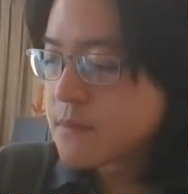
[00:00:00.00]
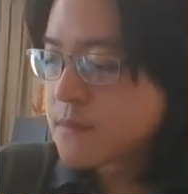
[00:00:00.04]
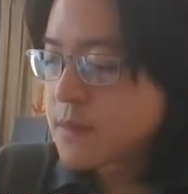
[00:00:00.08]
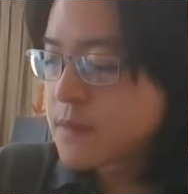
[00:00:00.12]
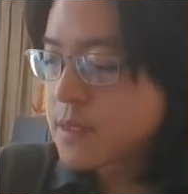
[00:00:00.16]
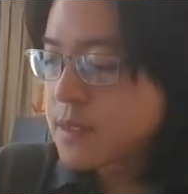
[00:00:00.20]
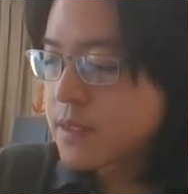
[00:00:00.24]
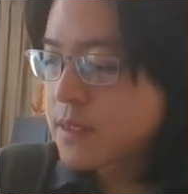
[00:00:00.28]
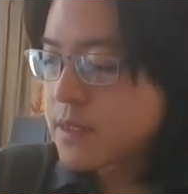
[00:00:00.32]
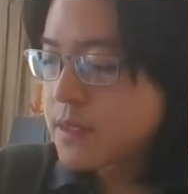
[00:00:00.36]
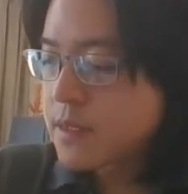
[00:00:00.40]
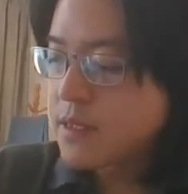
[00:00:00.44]

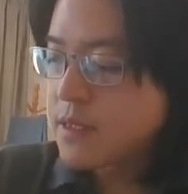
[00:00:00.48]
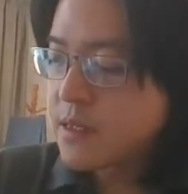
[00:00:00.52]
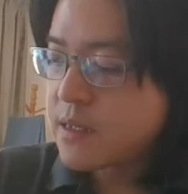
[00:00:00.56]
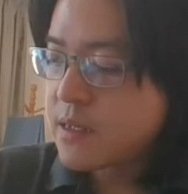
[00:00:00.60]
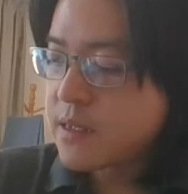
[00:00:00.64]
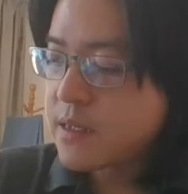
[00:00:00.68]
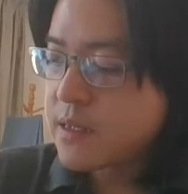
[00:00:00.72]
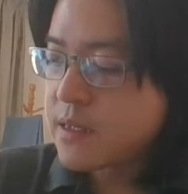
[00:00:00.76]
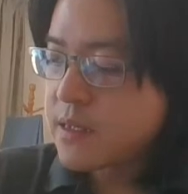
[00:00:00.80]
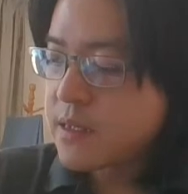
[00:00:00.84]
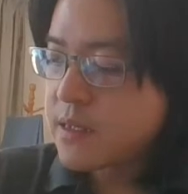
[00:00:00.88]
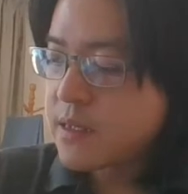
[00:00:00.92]

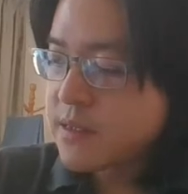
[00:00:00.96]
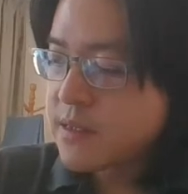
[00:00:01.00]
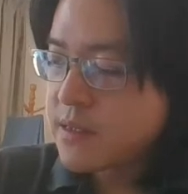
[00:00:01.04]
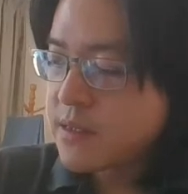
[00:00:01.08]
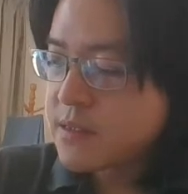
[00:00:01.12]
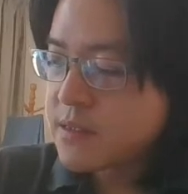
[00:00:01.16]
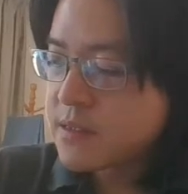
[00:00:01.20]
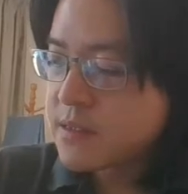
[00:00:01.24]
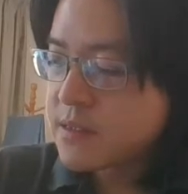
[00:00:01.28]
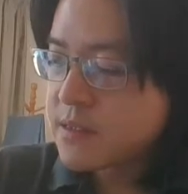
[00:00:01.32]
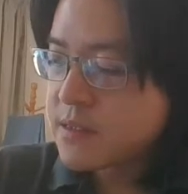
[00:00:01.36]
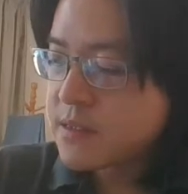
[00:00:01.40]
is
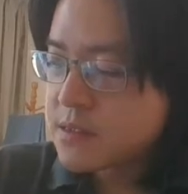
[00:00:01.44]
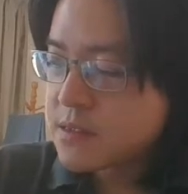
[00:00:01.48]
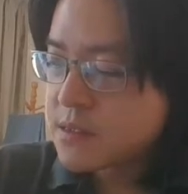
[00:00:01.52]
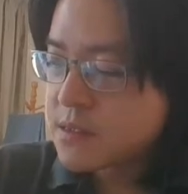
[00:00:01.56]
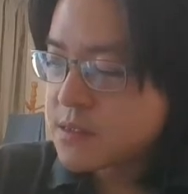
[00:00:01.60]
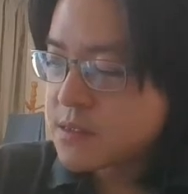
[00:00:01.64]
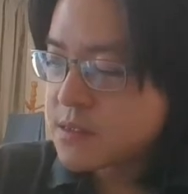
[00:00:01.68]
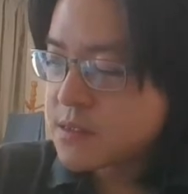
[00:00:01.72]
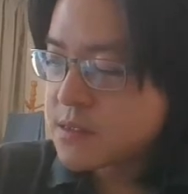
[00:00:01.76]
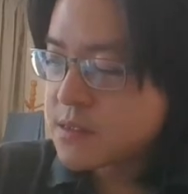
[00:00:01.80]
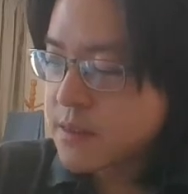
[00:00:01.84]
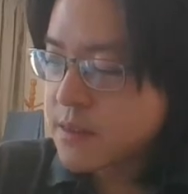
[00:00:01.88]

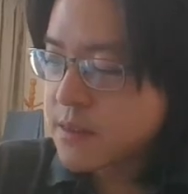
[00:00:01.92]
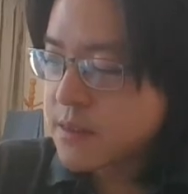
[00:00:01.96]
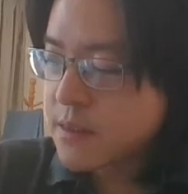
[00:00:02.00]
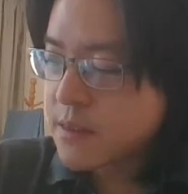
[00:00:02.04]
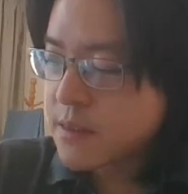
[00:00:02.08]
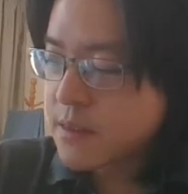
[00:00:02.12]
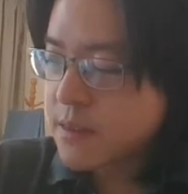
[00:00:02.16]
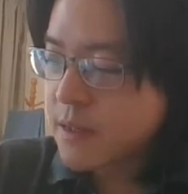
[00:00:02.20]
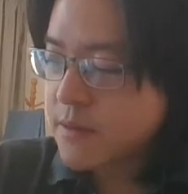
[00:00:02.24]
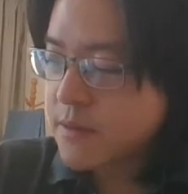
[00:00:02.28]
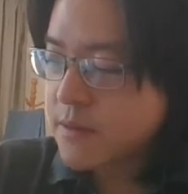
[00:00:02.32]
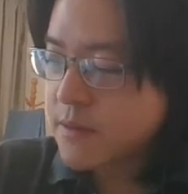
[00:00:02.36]

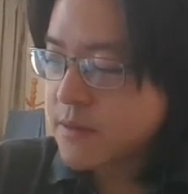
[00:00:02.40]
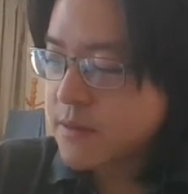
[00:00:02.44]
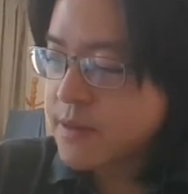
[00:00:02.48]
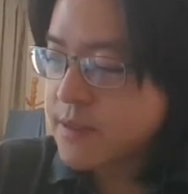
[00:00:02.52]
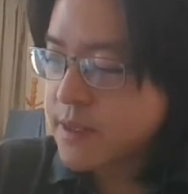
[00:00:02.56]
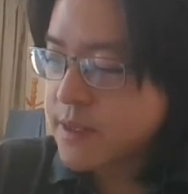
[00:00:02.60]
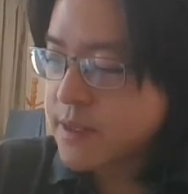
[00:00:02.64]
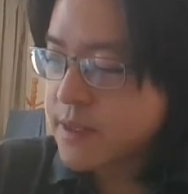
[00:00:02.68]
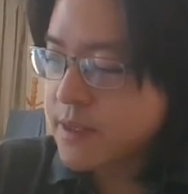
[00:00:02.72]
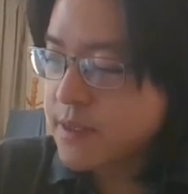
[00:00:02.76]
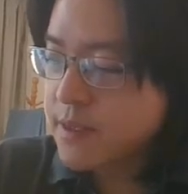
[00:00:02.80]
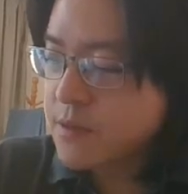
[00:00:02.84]

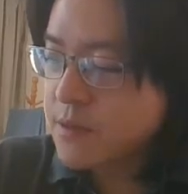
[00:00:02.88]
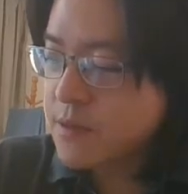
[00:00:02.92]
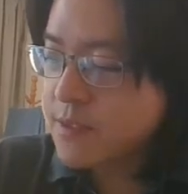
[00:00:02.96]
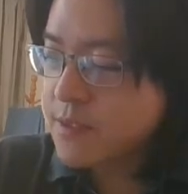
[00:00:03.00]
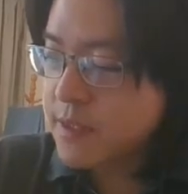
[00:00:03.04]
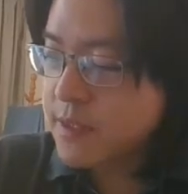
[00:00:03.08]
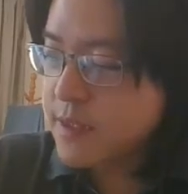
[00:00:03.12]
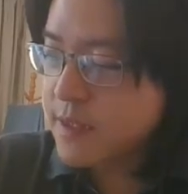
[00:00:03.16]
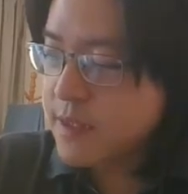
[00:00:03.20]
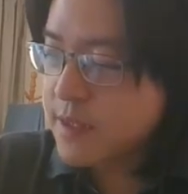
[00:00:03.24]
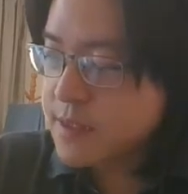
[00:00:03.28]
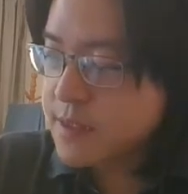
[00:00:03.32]
calculating using
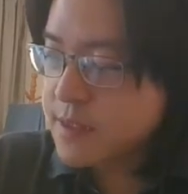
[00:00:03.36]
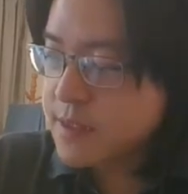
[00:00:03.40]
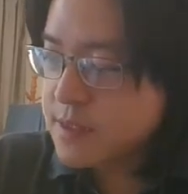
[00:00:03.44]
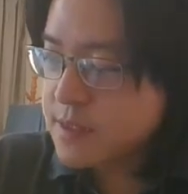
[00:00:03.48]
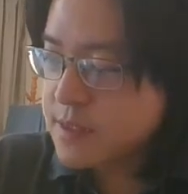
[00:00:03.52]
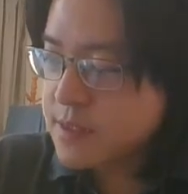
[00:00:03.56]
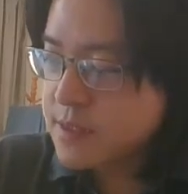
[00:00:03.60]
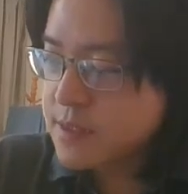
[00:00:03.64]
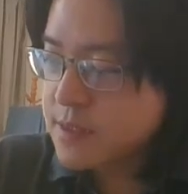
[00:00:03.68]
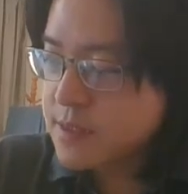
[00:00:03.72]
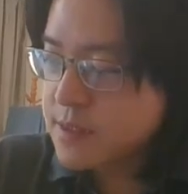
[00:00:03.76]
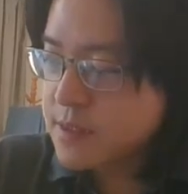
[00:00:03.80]
this,
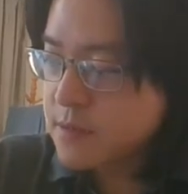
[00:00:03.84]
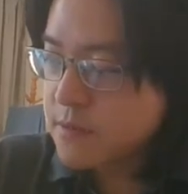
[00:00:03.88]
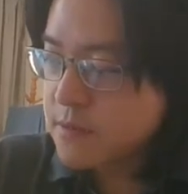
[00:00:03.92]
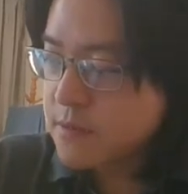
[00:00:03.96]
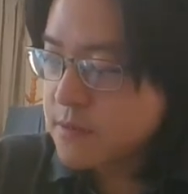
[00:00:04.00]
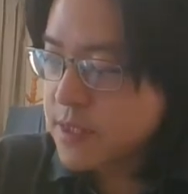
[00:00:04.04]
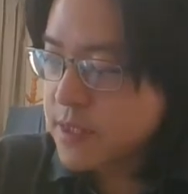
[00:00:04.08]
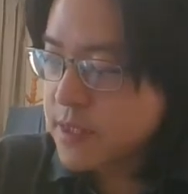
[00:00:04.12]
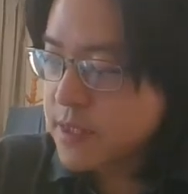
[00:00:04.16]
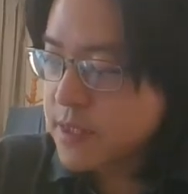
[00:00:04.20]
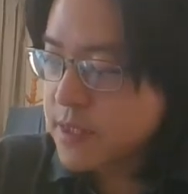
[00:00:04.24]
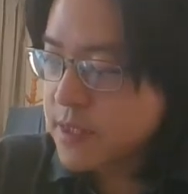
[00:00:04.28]
right?
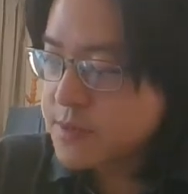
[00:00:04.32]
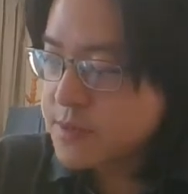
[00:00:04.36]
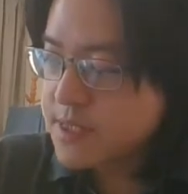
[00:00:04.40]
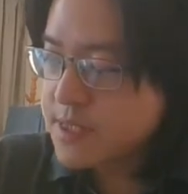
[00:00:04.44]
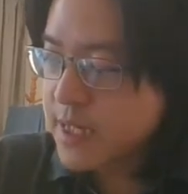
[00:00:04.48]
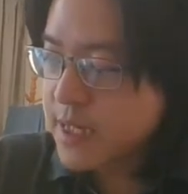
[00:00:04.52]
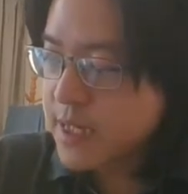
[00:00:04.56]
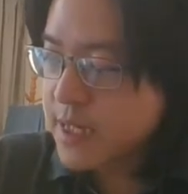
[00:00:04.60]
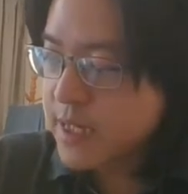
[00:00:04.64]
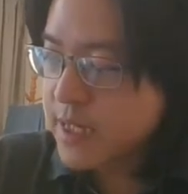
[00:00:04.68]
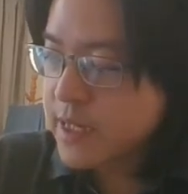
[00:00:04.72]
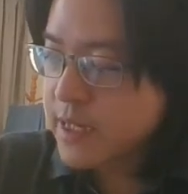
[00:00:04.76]

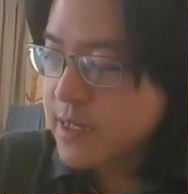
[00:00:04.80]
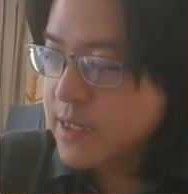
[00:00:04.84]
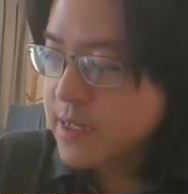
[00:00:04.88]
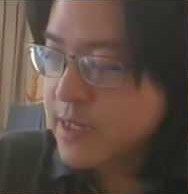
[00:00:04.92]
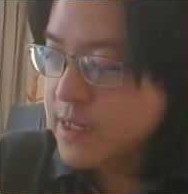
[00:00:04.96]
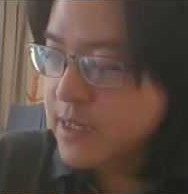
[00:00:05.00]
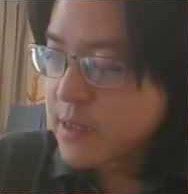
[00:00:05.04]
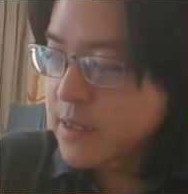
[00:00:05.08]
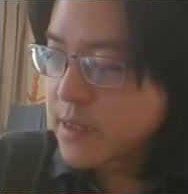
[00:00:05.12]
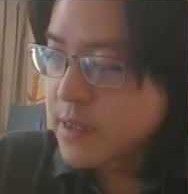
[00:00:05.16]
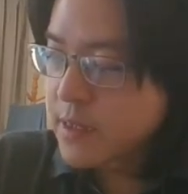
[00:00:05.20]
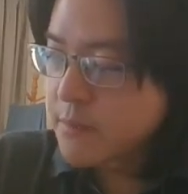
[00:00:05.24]
Psi
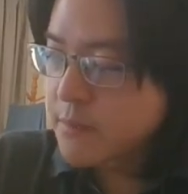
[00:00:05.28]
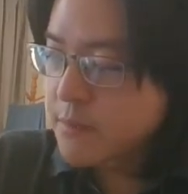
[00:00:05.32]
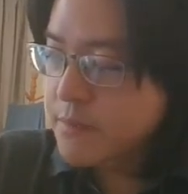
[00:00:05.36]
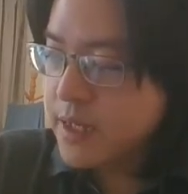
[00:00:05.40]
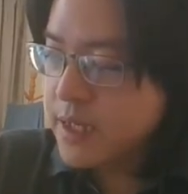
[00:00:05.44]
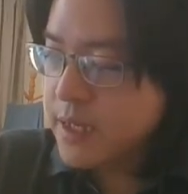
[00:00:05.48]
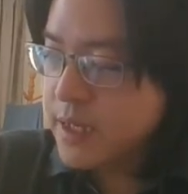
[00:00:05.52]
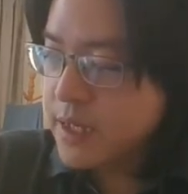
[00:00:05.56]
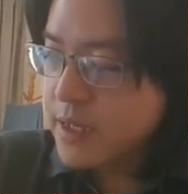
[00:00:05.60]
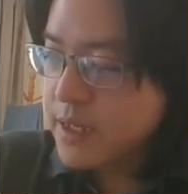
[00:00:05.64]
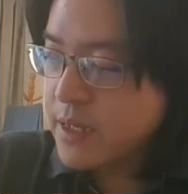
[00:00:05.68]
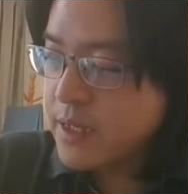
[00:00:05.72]

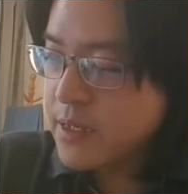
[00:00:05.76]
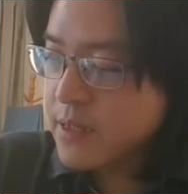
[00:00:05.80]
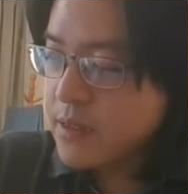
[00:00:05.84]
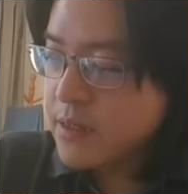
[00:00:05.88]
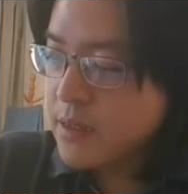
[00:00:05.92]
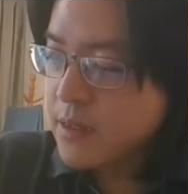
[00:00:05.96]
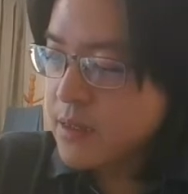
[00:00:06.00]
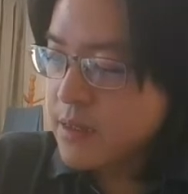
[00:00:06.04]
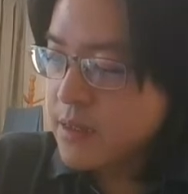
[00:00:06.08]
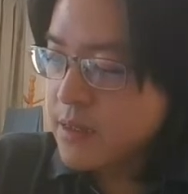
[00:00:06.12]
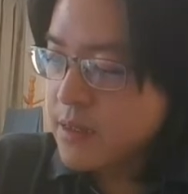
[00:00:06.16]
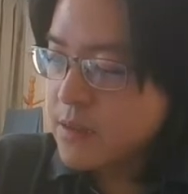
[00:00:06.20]
p,
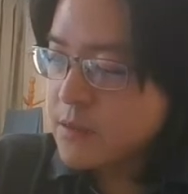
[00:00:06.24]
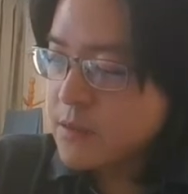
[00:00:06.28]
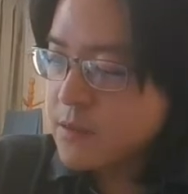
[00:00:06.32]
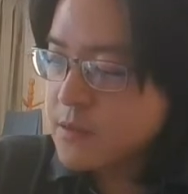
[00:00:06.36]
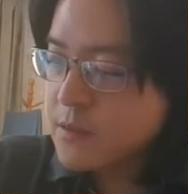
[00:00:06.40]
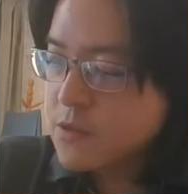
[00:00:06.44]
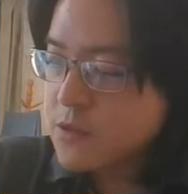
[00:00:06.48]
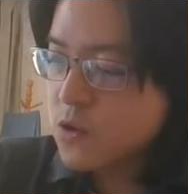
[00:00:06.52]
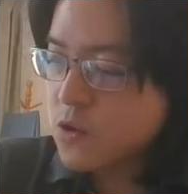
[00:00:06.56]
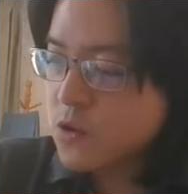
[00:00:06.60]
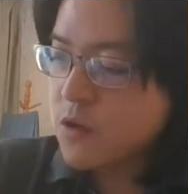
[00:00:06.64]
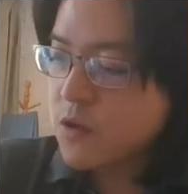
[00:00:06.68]

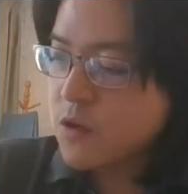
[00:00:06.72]
so it